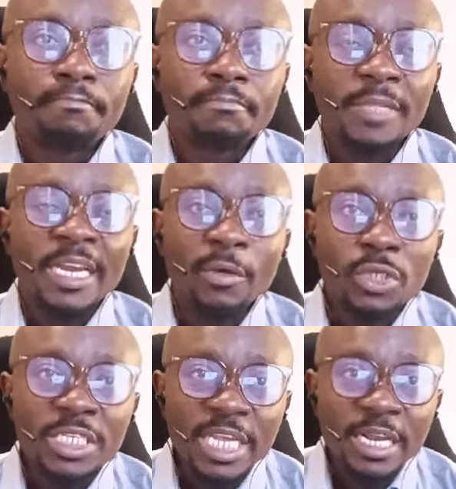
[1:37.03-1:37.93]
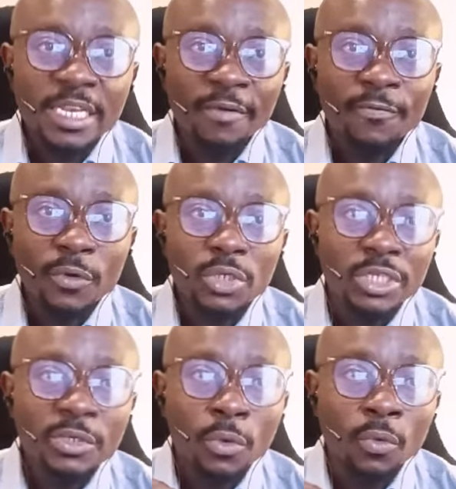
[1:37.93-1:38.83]
That they would sell their
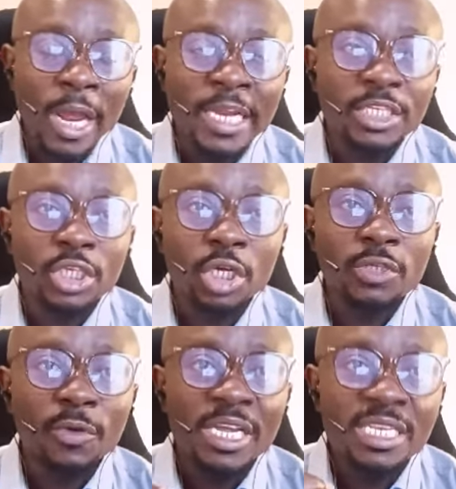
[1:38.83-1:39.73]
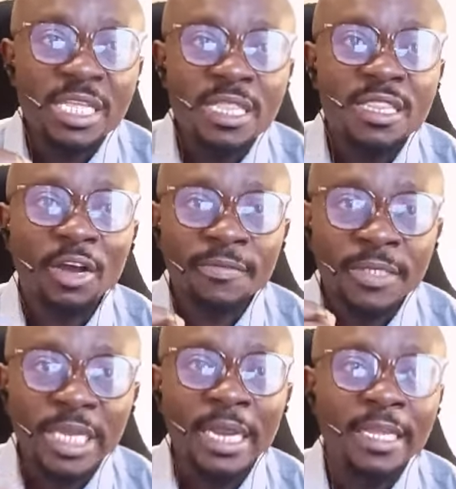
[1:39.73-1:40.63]
voting right just for a tin of
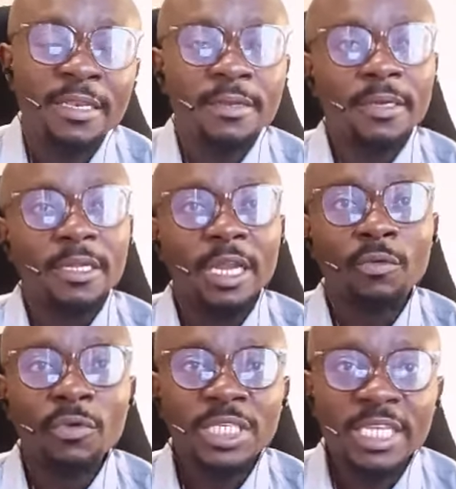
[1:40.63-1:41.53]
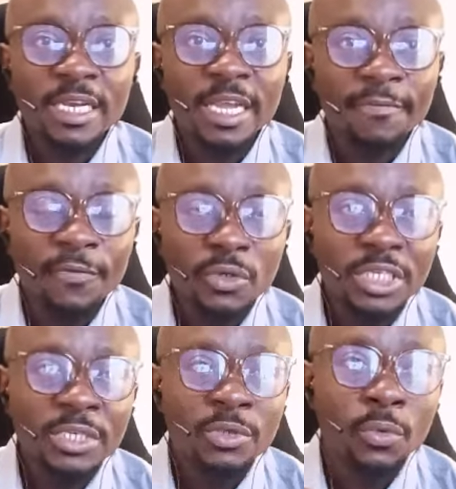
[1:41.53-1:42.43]
sardine. They would sell their
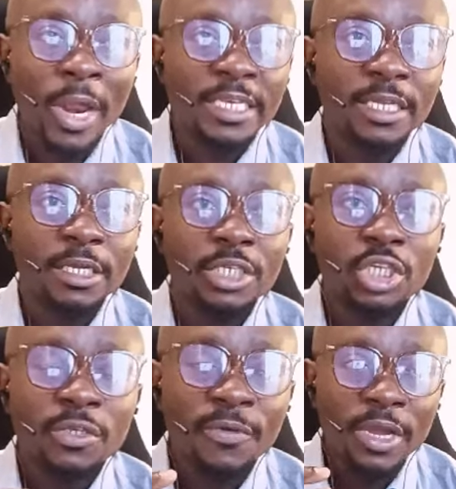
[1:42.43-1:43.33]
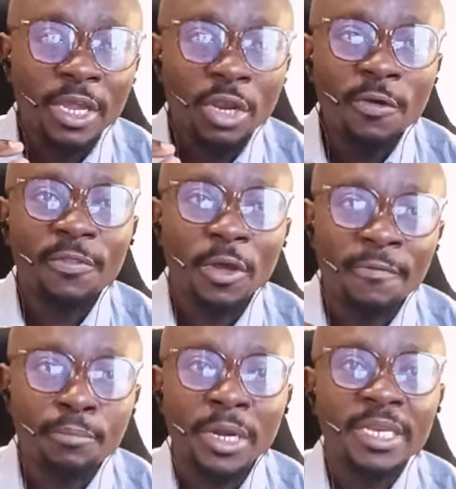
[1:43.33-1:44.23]
voting right just a loaf
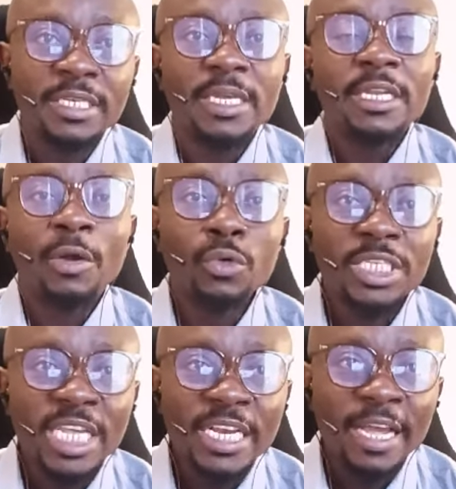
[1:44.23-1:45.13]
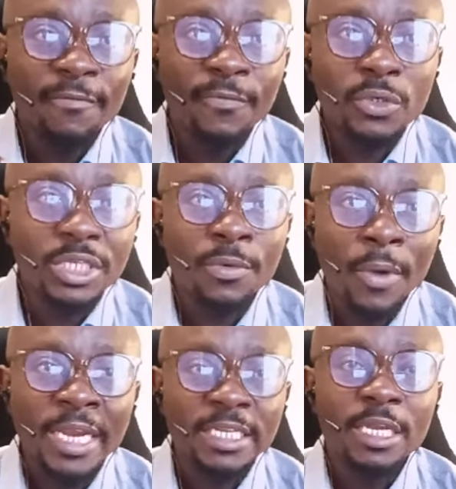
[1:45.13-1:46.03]
of bread. They would sell their voting right